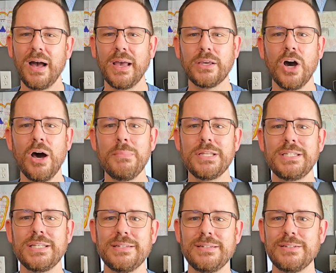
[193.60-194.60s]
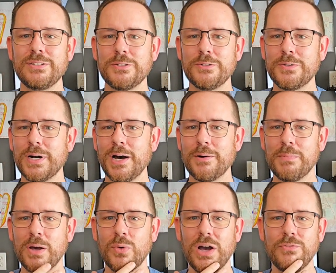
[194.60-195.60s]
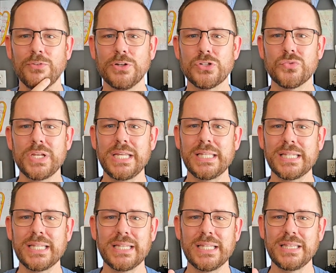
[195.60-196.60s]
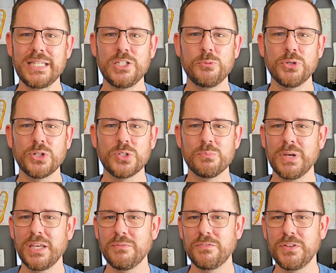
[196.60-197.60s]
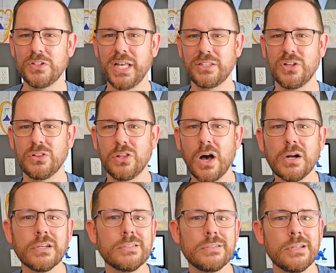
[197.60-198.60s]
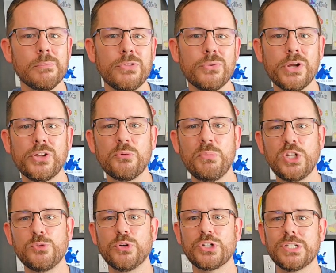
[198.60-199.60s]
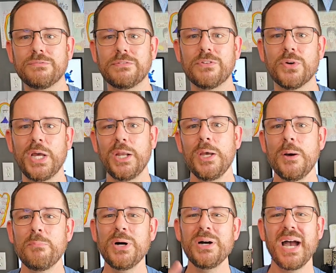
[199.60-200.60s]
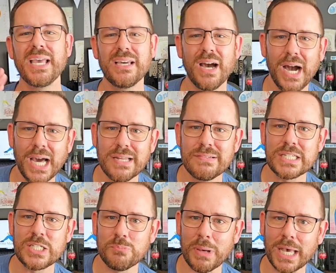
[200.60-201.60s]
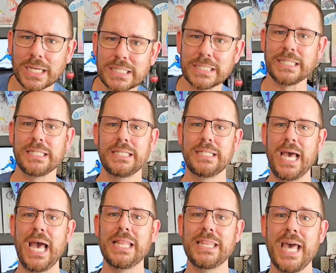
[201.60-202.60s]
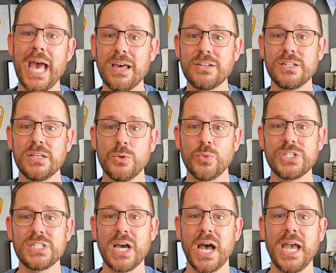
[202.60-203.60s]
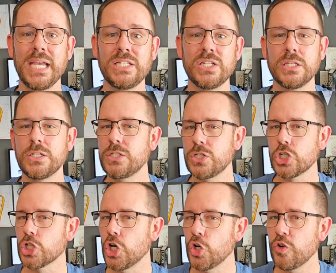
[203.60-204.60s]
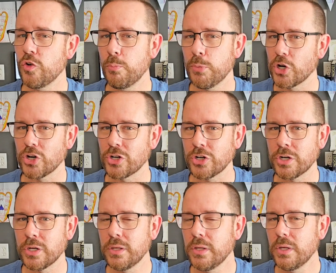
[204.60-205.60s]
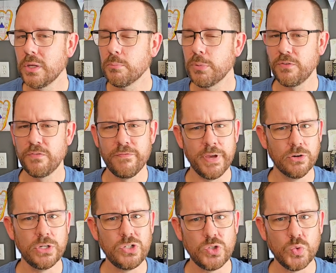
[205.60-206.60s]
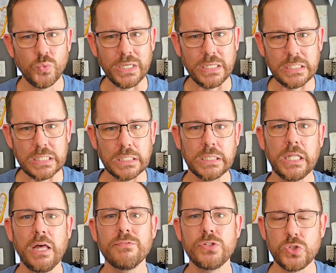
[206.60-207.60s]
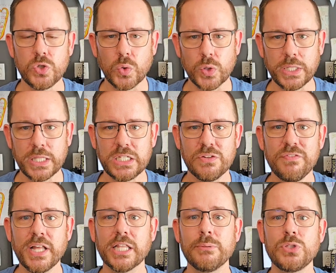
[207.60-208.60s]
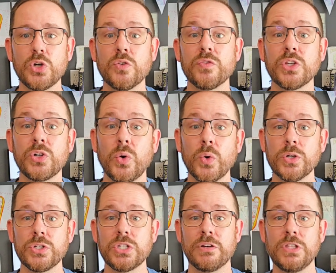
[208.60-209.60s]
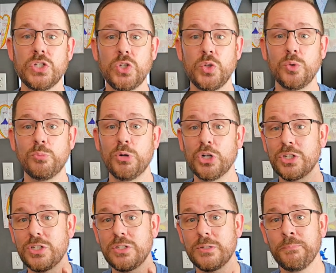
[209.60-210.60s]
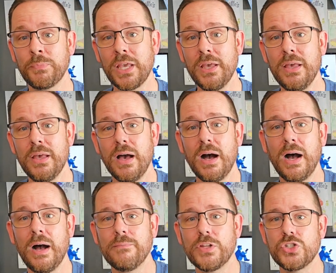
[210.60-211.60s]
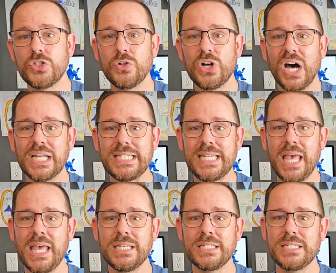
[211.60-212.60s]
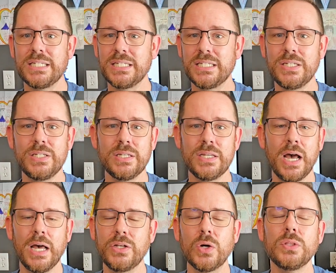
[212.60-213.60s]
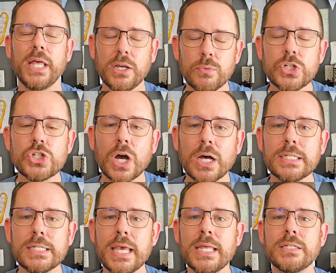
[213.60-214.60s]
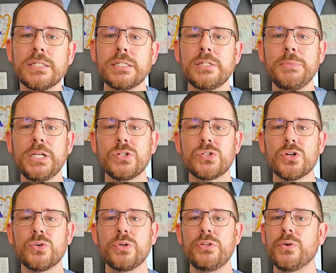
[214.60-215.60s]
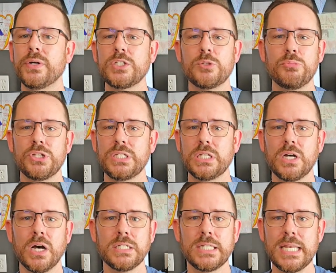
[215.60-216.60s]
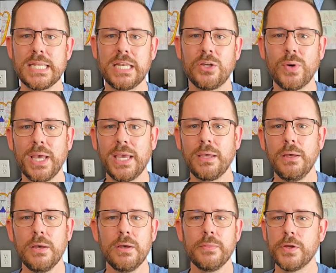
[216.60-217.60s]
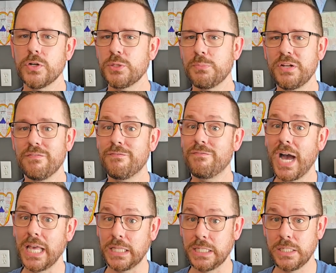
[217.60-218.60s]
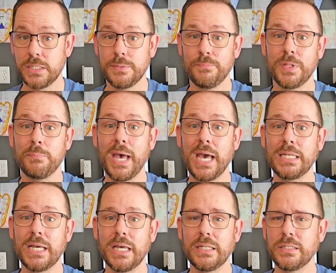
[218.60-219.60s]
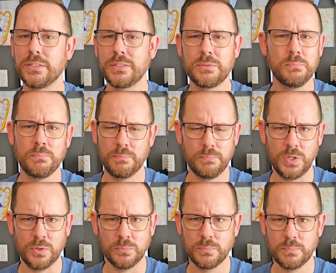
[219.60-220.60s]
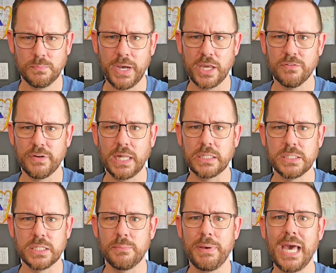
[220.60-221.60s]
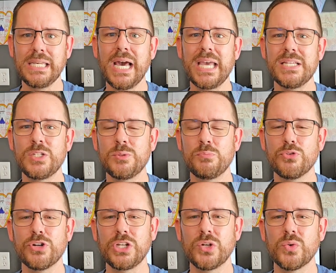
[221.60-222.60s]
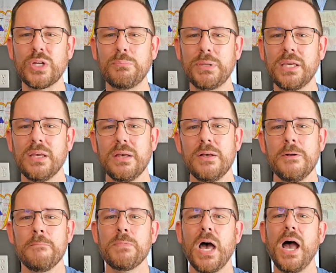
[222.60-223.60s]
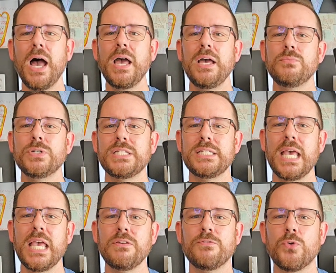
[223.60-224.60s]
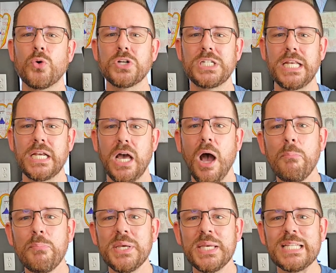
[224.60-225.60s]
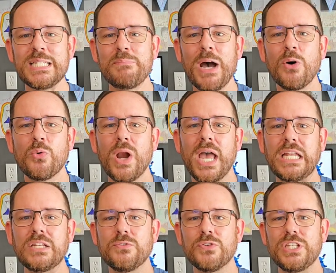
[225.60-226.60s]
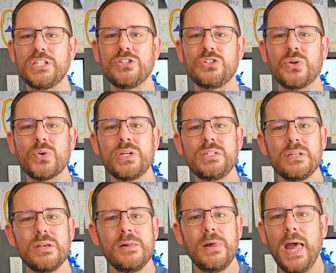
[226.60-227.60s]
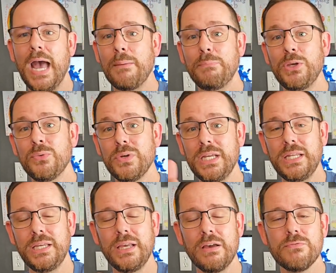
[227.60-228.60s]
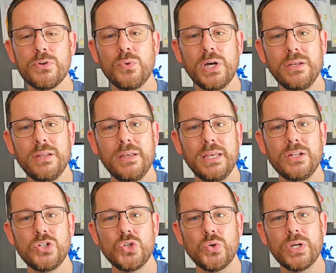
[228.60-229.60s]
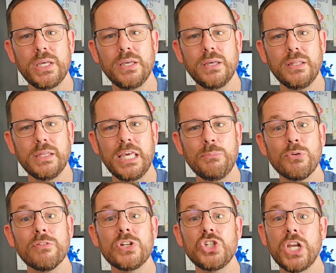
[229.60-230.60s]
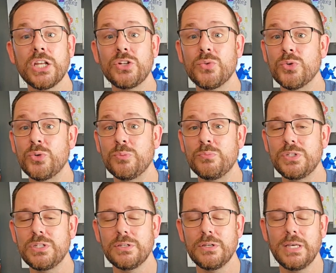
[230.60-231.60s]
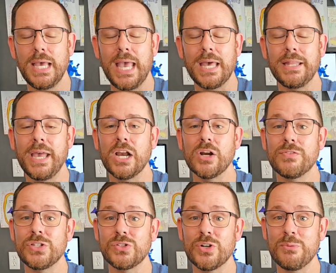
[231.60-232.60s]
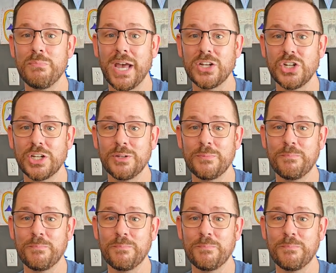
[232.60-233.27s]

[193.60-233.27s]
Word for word: I commented to uh, my wife while I was reading that, that these books might feel like the longest sub three hundred page books I've ever read. But I kind of suspect that that, that was tied to the slow burn, but very sweet love story that develops over the course of the two books. Uh, there's no content, uh, no language content to be concerned with, no explicit content in any way. There's a bit of violence. The bad guy, it's, you know, minor violence. And the bad guy is pretty creepy. I would say fourteen and up is about right for these stories. Happy reading, everyone. Enjoy Keeper of Enchanted Rooms and Heir of Uncertain Magic.